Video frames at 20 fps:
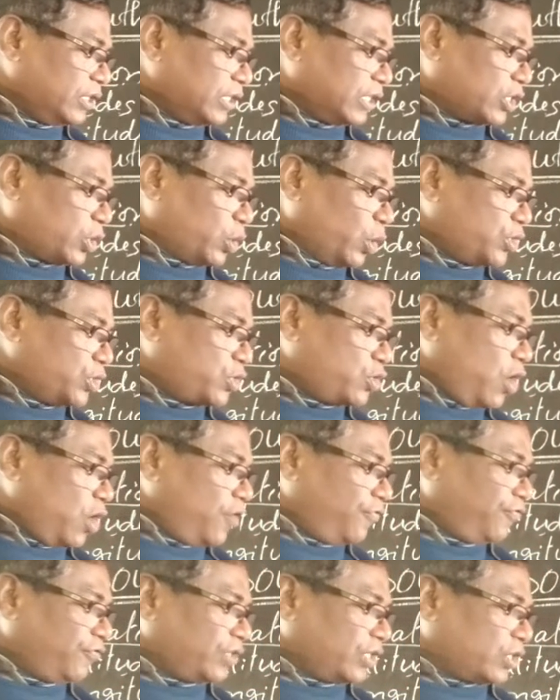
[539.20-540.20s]
the coast
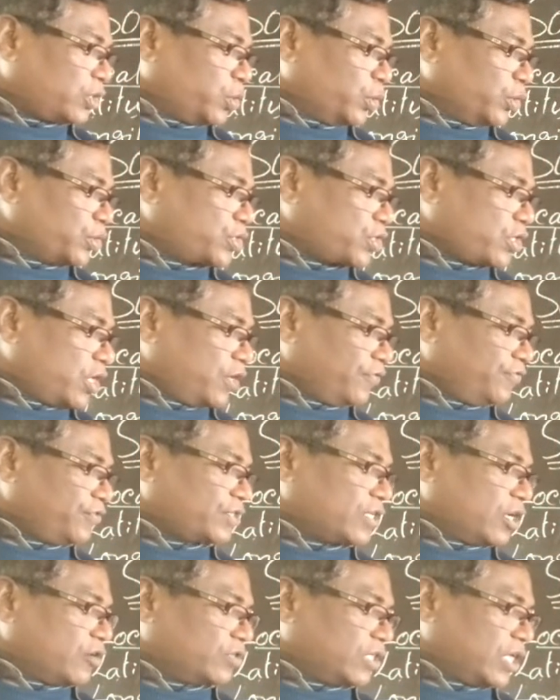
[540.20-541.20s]
of
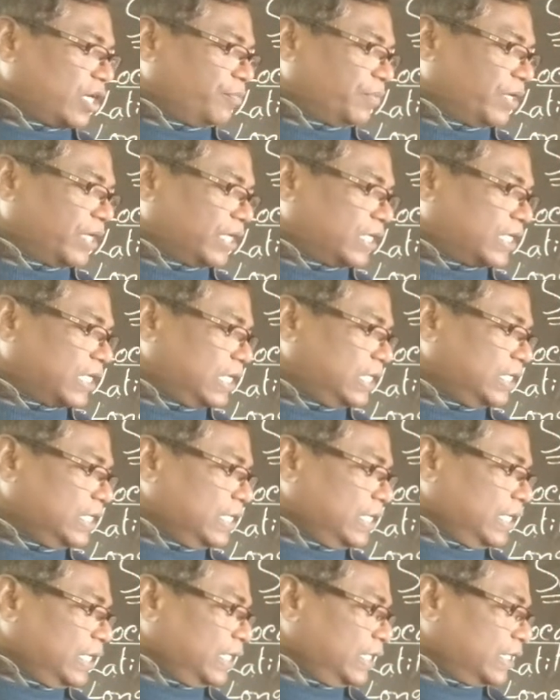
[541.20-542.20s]
South America.
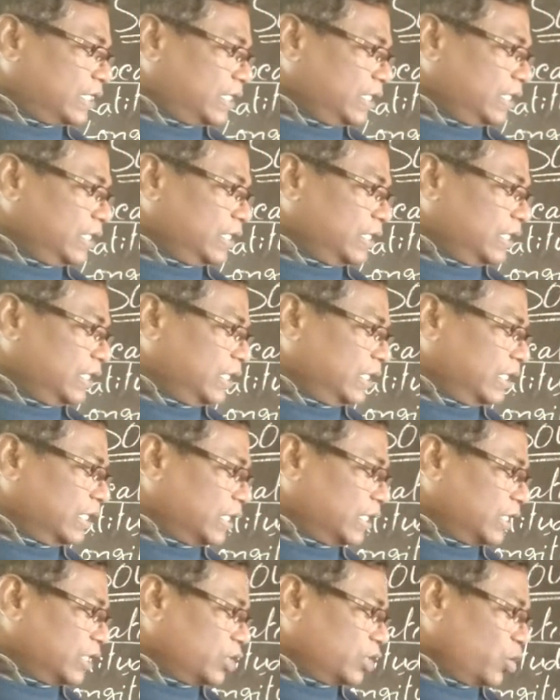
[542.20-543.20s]
It is in
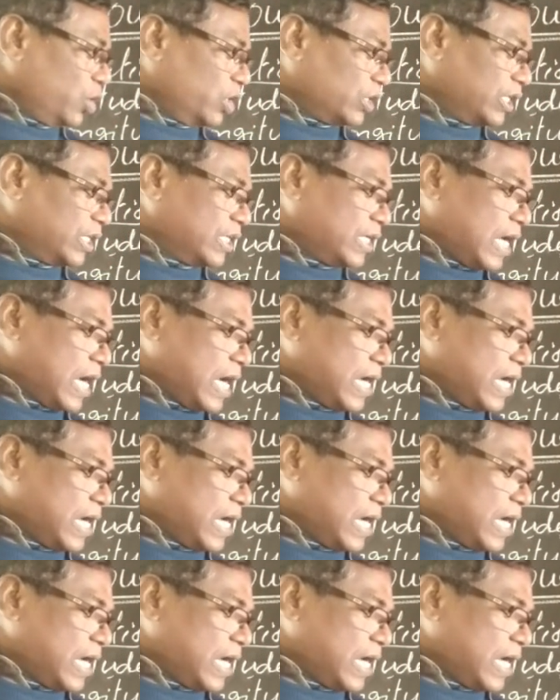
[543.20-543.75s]
the northern